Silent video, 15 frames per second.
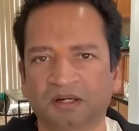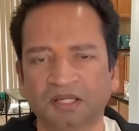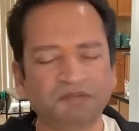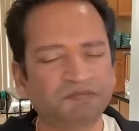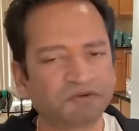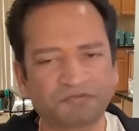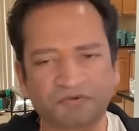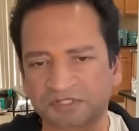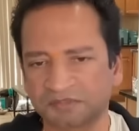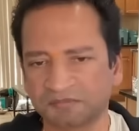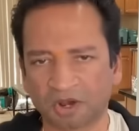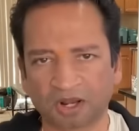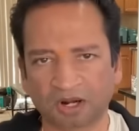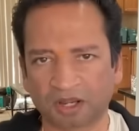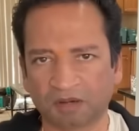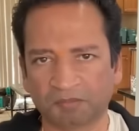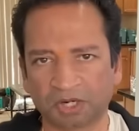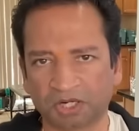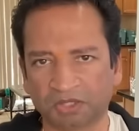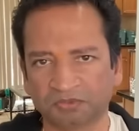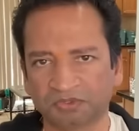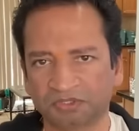Even for small
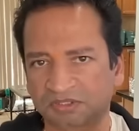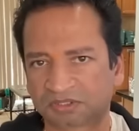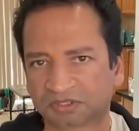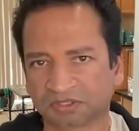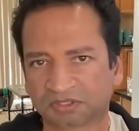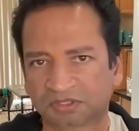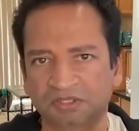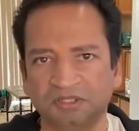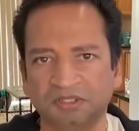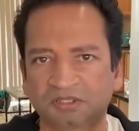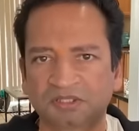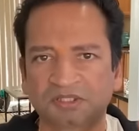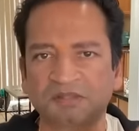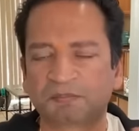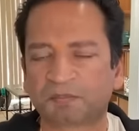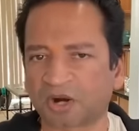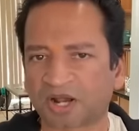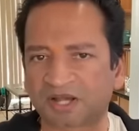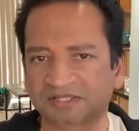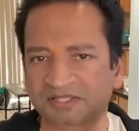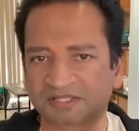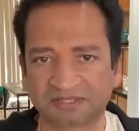amounts, the
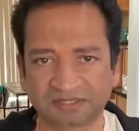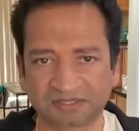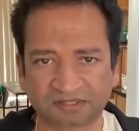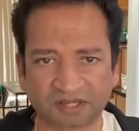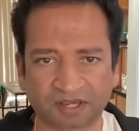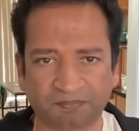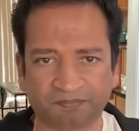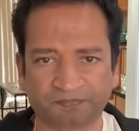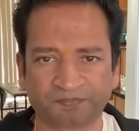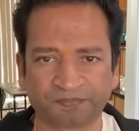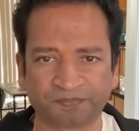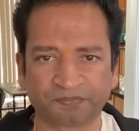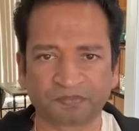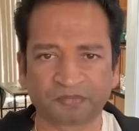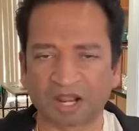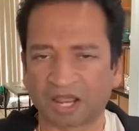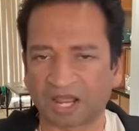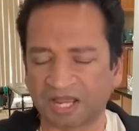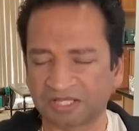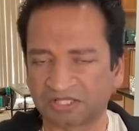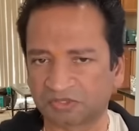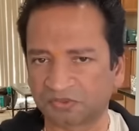process is same.
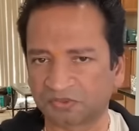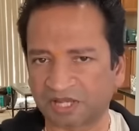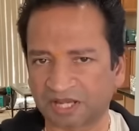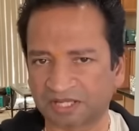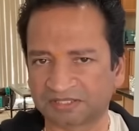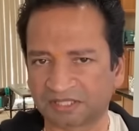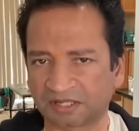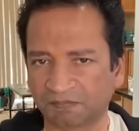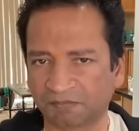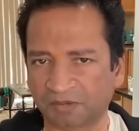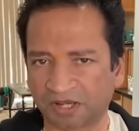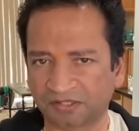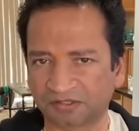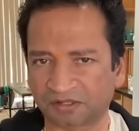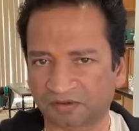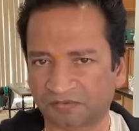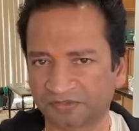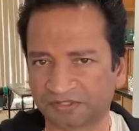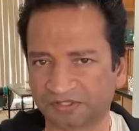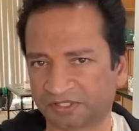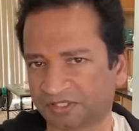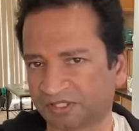As soon as the compliance
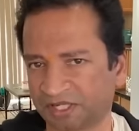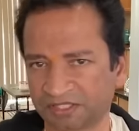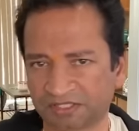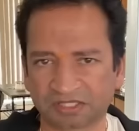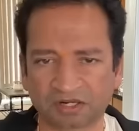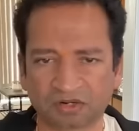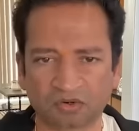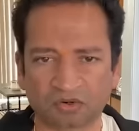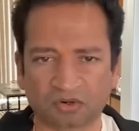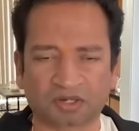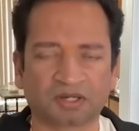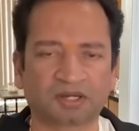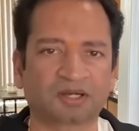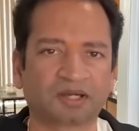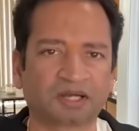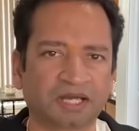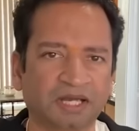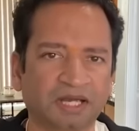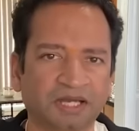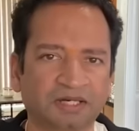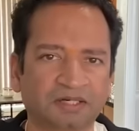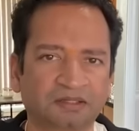officer takes a look
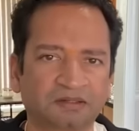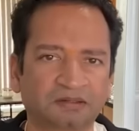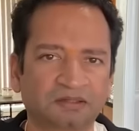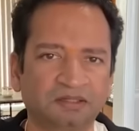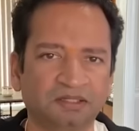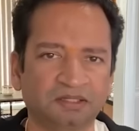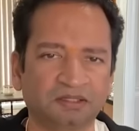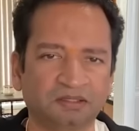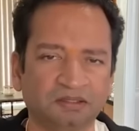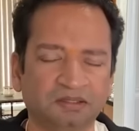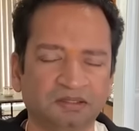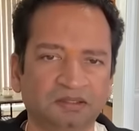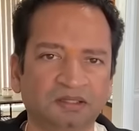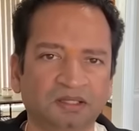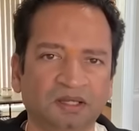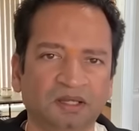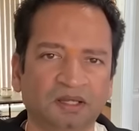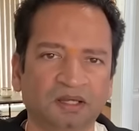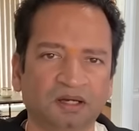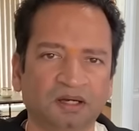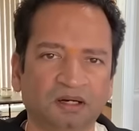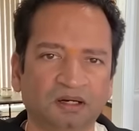at the
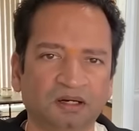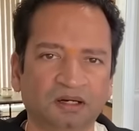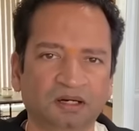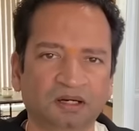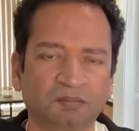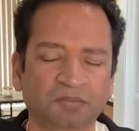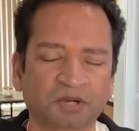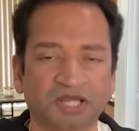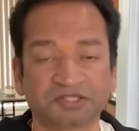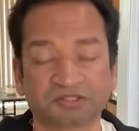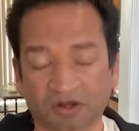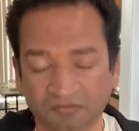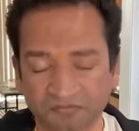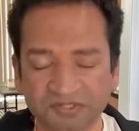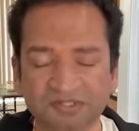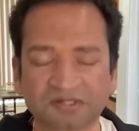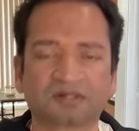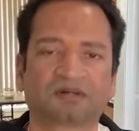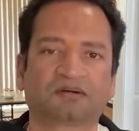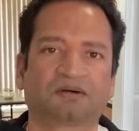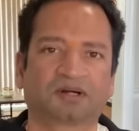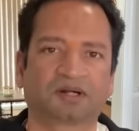compliance
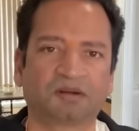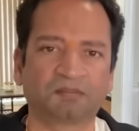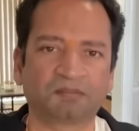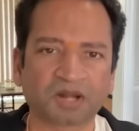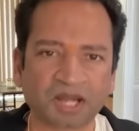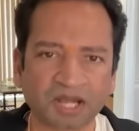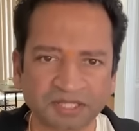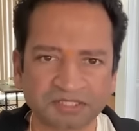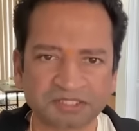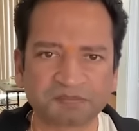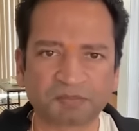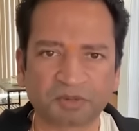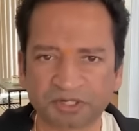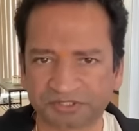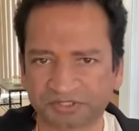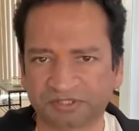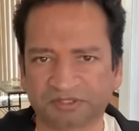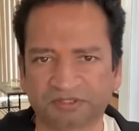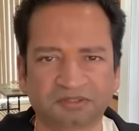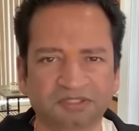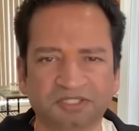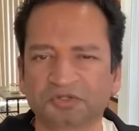officer or a compliance
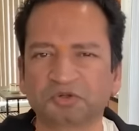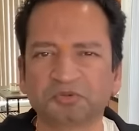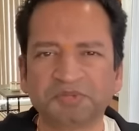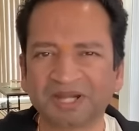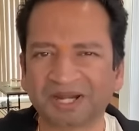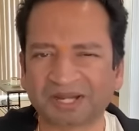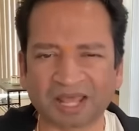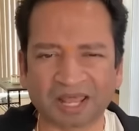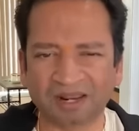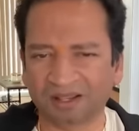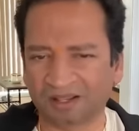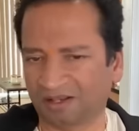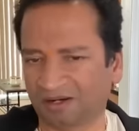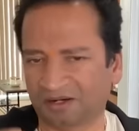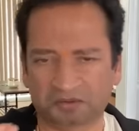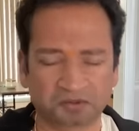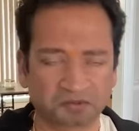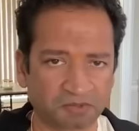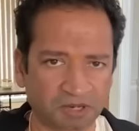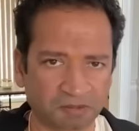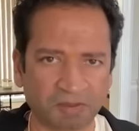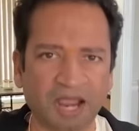person, it could be a teller, it
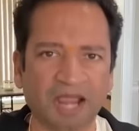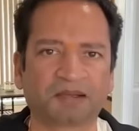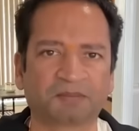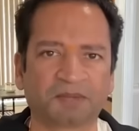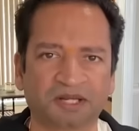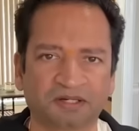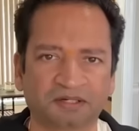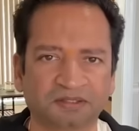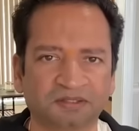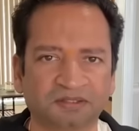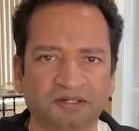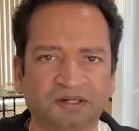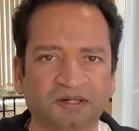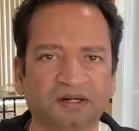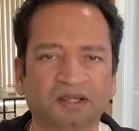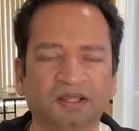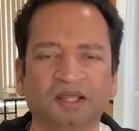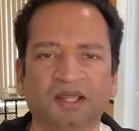could be a bank manager,